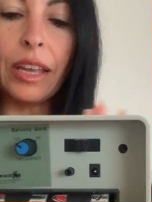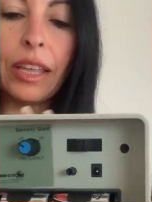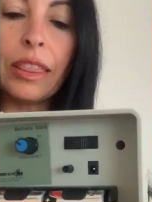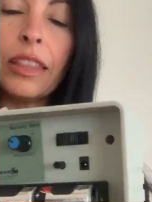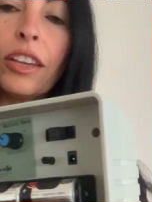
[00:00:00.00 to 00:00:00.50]

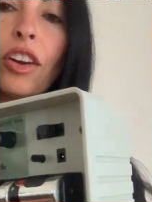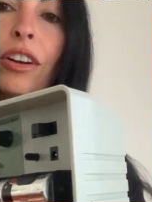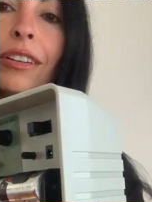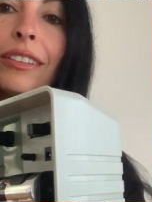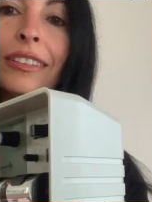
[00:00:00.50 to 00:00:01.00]
And the
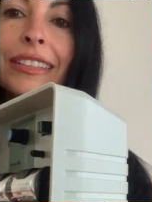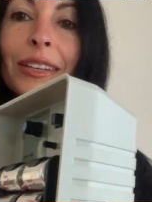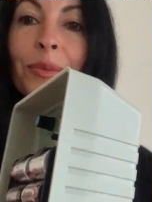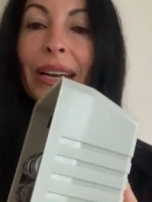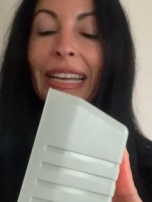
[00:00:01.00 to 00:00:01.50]

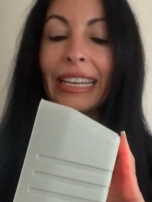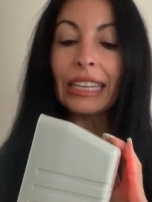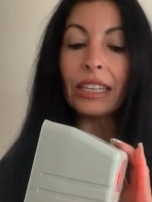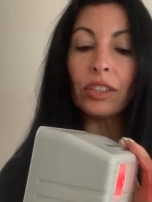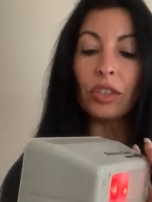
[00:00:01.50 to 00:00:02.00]
only
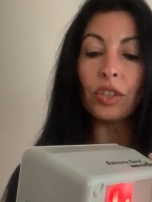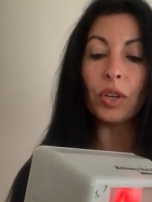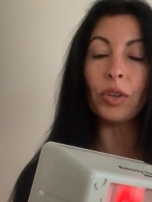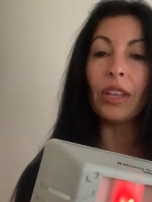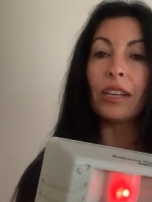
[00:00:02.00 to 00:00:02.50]
way you
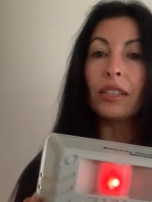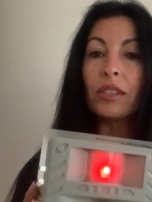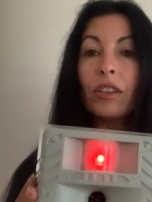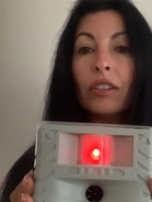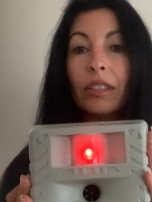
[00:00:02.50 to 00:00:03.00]
know that it's
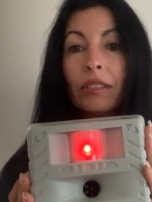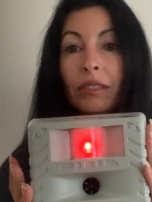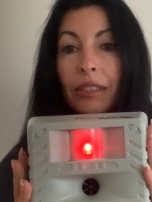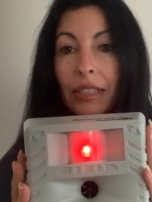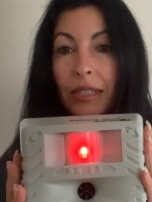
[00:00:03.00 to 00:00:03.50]
on
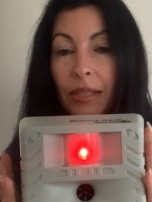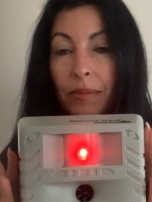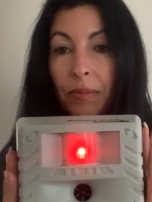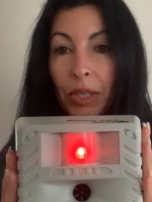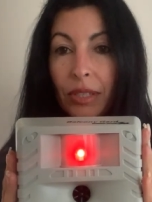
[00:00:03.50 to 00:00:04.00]

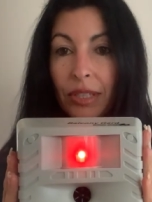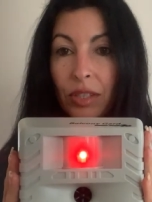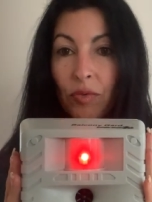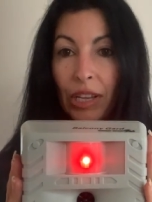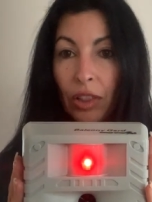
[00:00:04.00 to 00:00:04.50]
is because
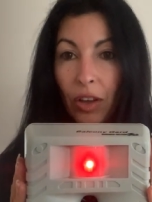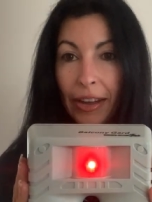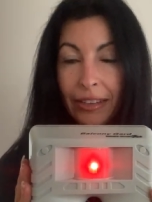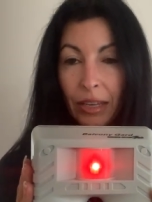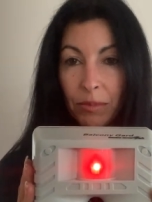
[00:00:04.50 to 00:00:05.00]
this red
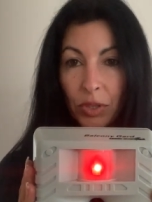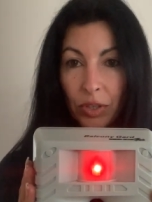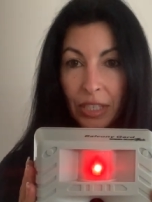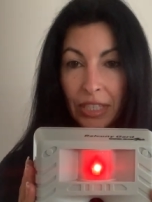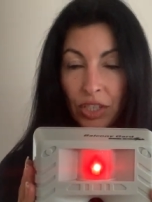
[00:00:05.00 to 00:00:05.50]
light comes
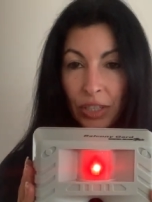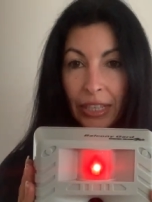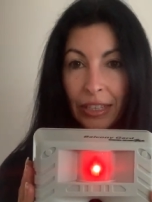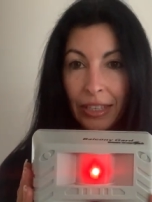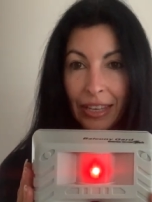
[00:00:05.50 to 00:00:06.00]
on
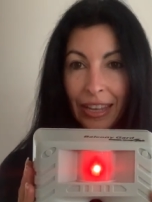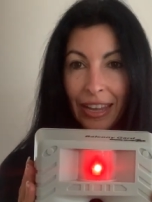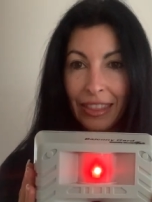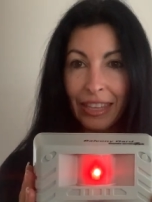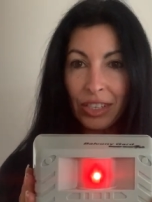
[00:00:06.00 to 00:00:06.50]
initially
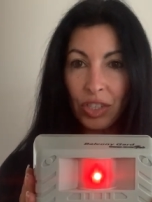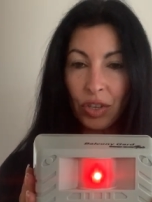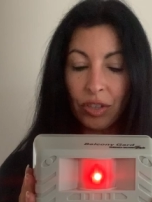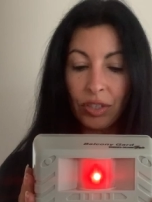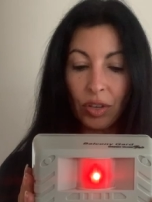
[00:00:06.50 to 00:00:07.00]
and then
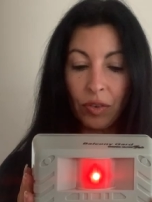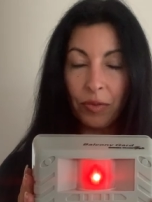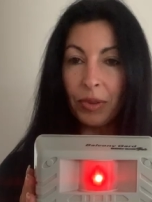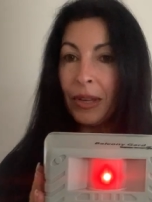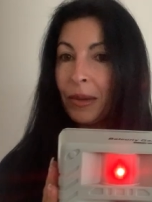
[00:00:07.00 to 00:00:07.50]
turns off.
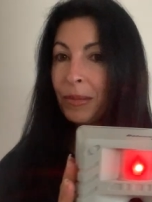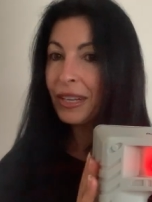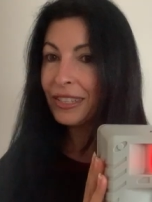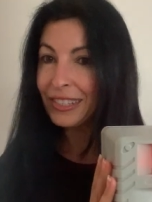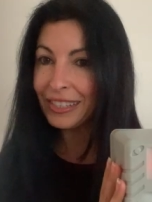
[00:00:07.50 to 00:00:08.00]
But
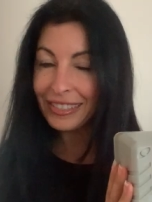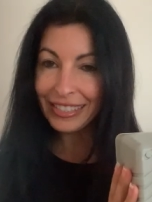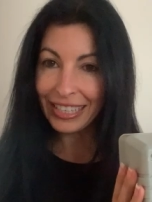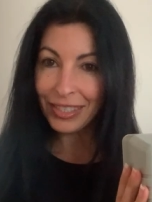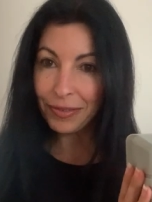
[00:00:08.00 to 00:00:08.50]
as you can
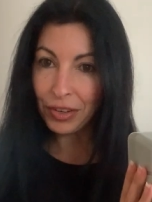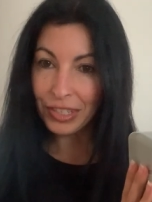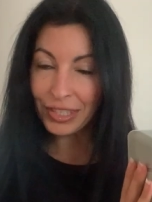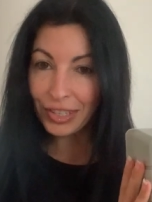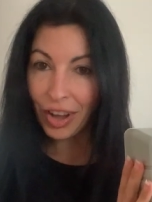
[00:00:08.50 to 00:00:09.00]
see, it's very
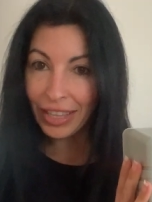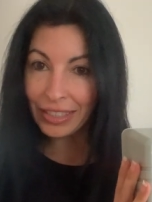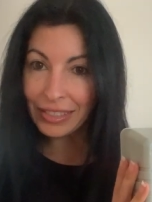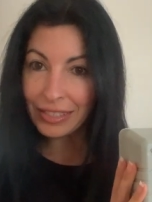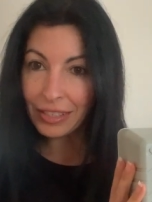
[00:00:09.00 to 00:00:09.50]

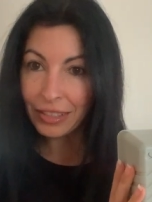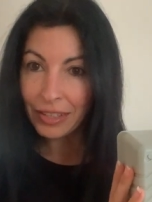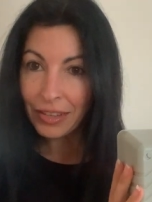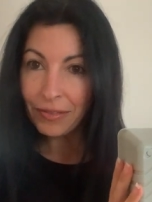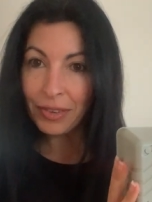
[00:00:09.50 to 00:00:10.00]
silent,
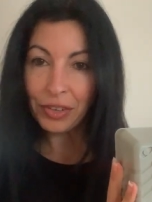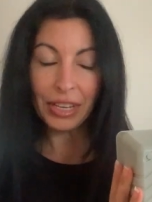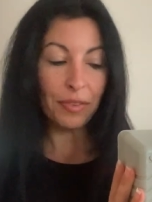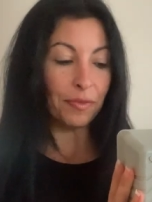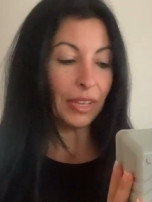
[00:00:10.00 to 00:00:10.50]
very
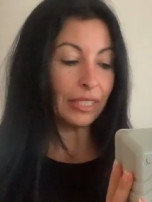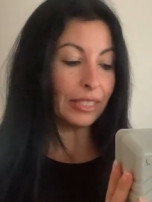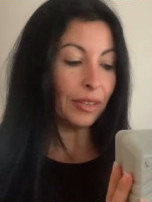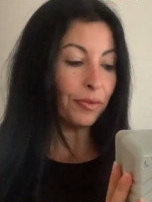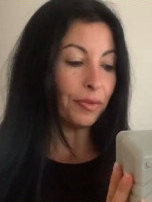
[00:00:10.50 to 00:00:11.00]

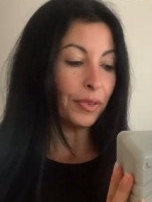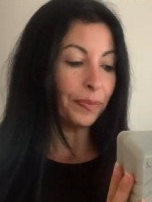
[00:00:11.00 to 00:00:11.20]
effective.